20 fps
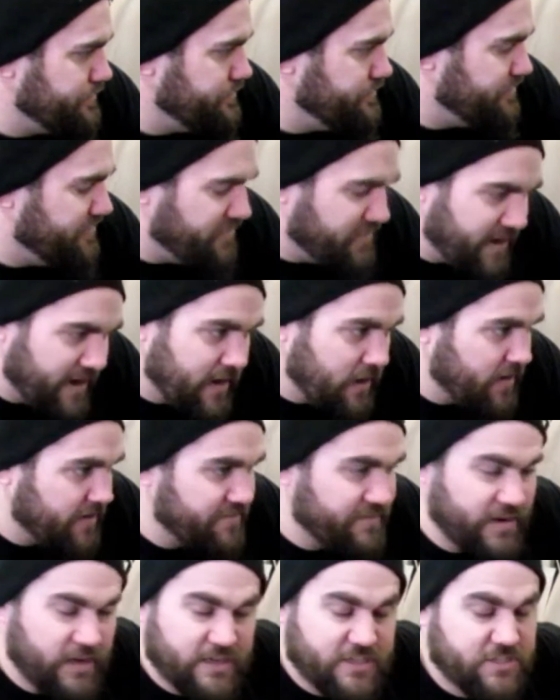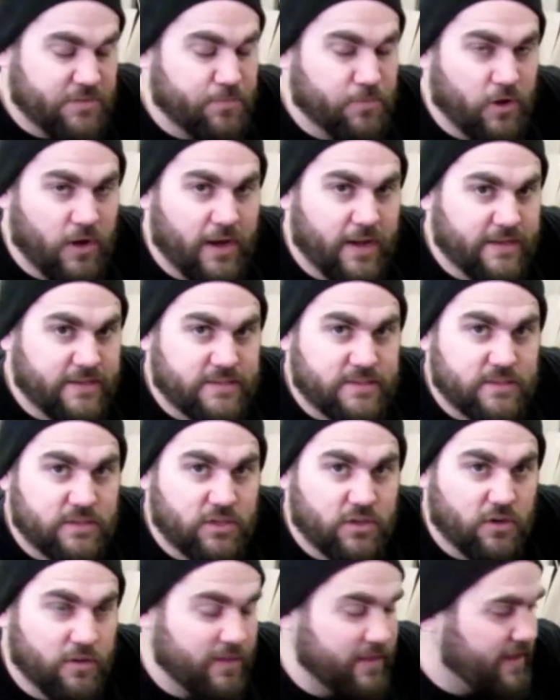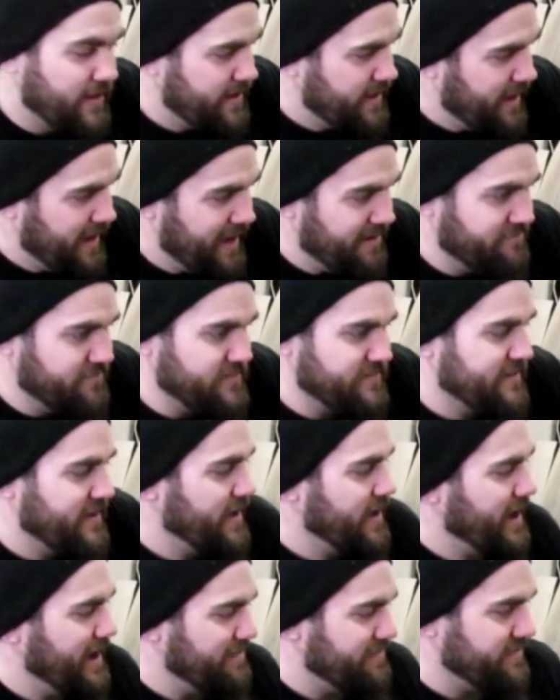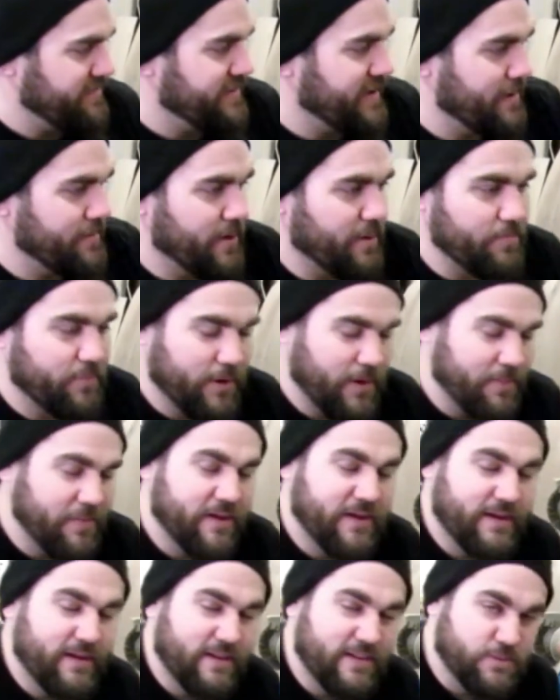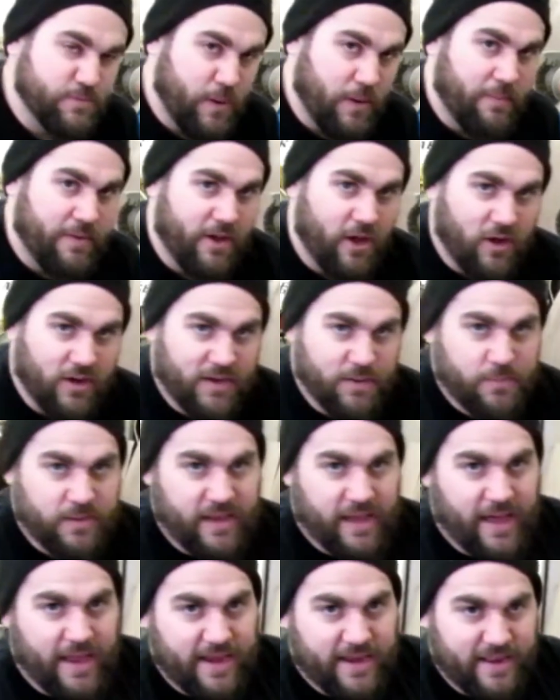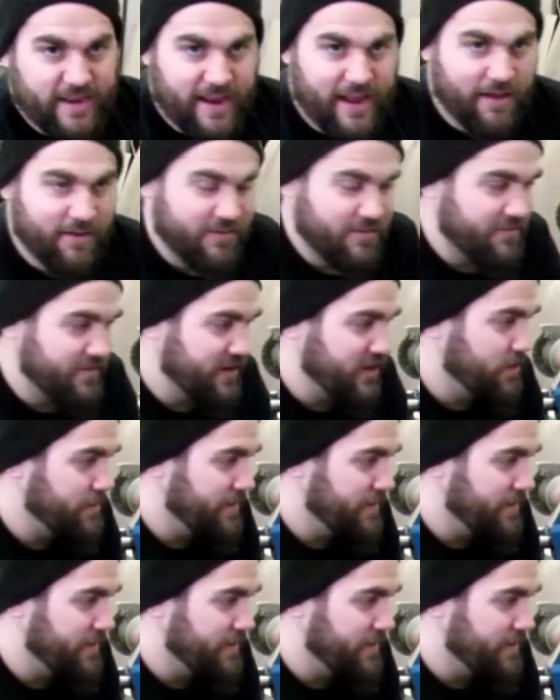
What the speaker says: Very, very surprised. You know, half the time it's probably all going to be edited out in the video, but